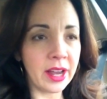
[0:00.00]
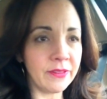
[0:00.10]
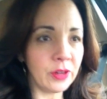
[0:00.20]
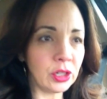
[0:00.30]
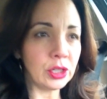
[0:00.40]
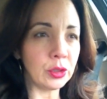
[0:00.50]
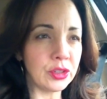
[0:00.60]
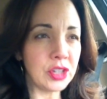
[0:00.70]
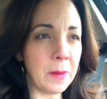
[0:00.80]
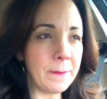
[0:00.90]
I felt a little
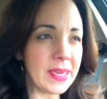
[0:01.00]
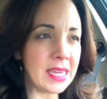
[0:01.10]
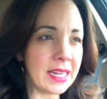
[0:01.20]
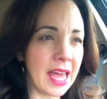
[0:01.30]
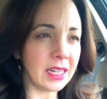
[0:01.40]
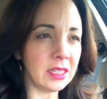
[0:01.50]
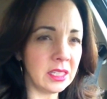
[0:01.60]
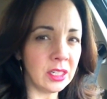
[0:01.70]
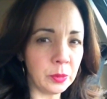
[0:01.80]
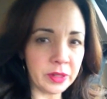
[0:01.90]
jumpy and had a
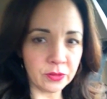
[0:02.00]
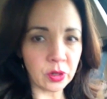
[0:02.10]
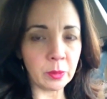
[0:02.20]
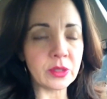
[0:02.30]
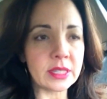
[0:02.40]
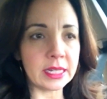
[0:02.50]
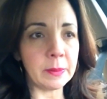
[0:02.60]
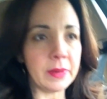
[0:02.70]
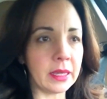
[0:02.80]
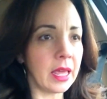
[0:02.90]
little bit of trouble
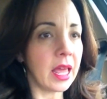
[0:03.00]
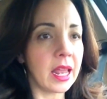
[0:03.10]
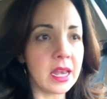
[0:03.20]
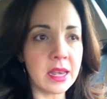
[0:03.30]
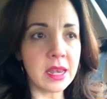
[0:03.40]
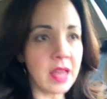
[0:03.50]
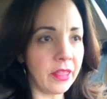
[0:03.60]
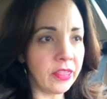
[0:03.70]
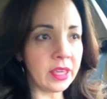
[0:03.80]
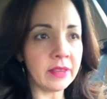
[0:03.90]
sleeping.
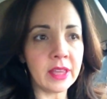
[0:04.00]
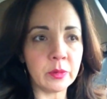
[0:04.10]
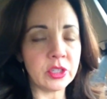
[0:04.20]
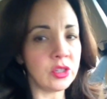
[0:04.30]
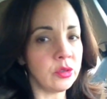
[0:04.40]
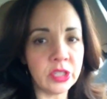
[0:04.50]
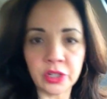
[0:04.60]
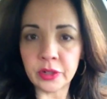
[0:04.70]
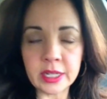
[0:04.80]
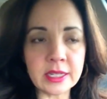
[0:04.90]
Nothing that was too
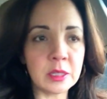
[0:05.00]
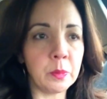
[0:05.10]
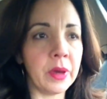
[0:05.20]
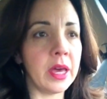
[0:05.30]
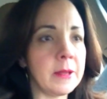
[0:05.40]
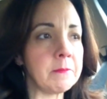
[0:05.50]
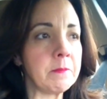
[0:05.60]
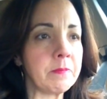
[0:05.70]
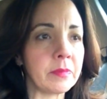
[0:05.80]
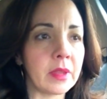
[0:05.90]
serious, but
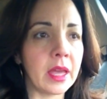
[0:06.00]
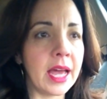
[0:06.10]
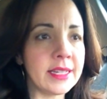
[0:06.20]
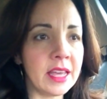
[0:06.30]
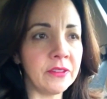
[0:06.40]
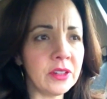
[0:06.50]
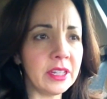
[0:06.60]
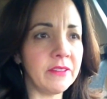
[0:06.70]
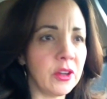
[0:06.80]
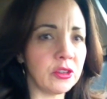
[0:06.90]
I
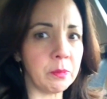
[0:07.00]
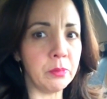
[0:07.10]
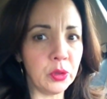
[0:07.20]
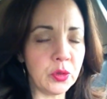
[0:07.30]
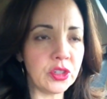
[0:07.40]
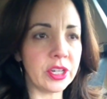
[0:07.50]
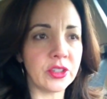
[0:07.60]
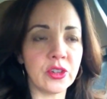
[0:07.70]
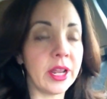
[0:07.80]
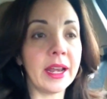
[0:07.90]
definitely felt a boost
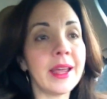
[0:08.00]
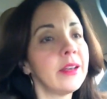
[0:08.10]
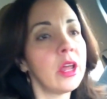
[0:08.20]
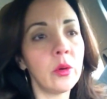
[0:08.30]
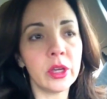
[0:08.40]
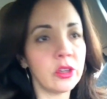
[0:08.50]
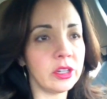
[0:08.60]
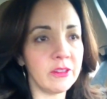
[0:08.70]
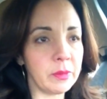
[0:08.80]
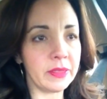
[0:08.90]
yesterday, and I know it
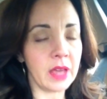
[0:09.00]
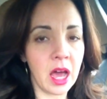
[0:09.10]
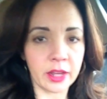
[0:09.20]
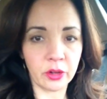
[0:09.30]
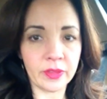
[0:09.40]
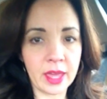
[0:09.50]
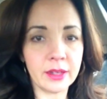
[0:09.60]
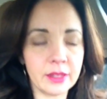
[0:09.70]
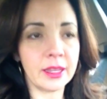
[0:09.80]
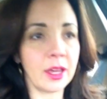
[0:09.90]
couldn't have been the iron
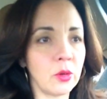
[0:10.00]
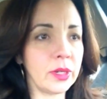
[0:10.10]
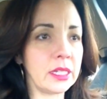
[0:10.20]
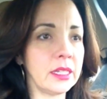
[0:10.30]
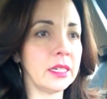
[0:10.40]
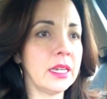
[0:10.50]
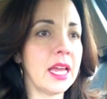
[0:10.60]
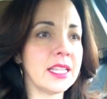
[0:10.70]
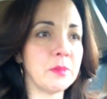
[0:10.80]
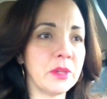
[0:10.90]
that quickly,
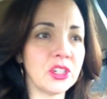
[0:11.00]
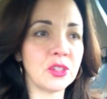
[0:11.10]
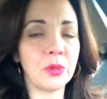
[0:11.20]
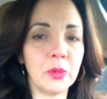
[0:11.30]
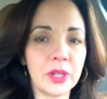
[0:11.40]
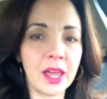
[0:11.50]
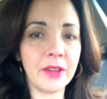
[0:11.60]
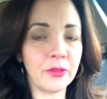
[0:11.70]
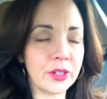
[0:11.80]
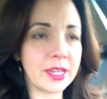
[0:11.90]
as much as we would
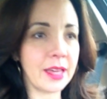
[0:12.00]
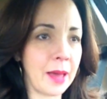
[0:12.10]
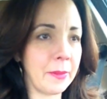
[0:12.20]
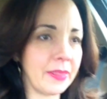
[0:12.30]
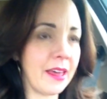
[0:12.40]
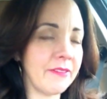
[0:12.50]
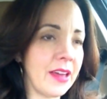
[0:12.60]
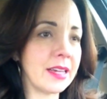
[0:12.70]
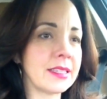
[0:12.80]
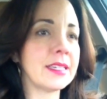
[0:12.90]
like for it to happen that
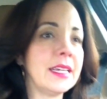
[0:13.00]
fast.